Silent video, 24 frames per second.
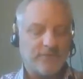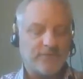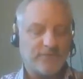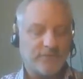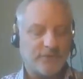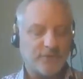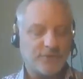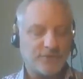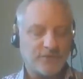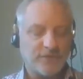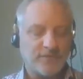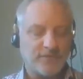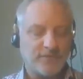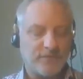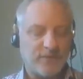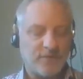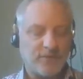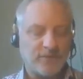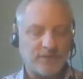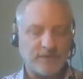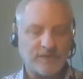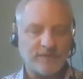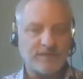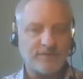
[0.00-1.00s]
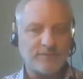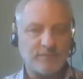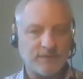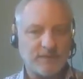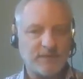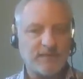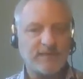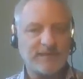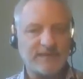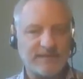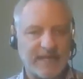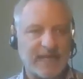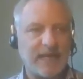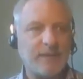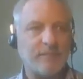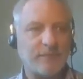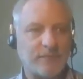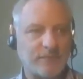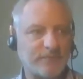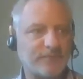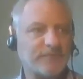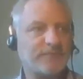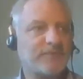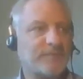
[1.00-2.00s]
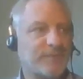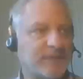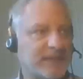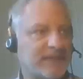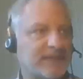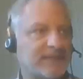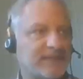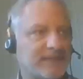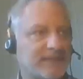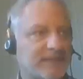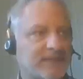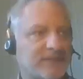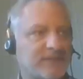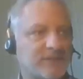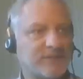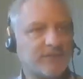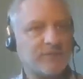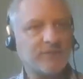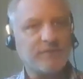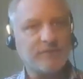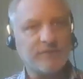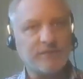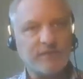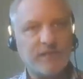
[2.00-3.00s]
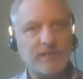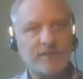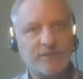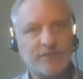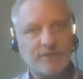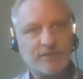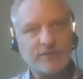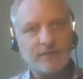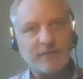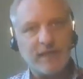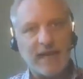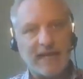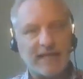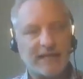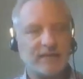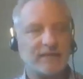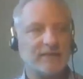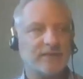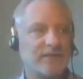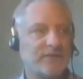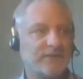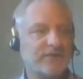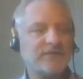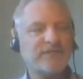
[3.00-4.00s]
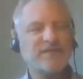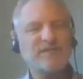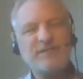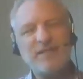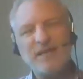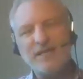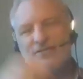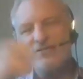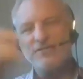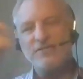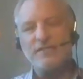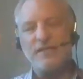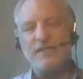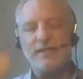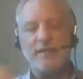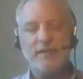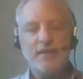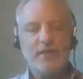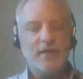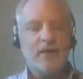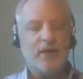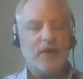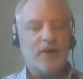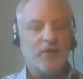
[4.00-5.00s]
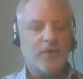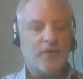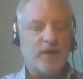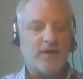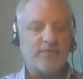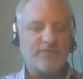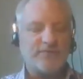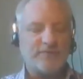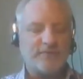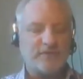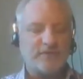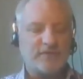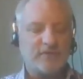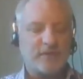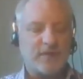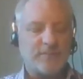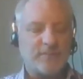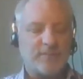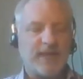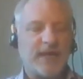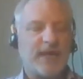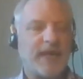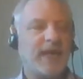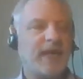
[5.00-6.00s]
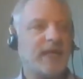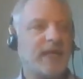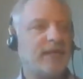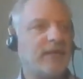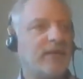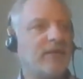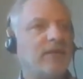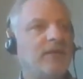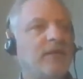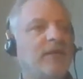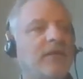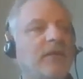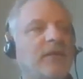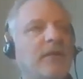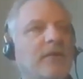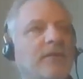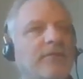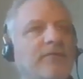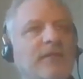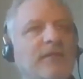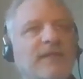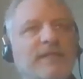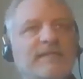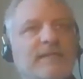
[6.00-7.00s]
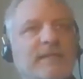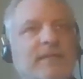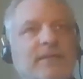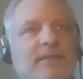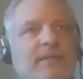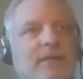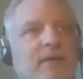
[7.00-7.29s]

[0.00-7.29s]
version of all this with examples, because this is true. It's not just an anecdote. It's not just like, off the top of my head, things that,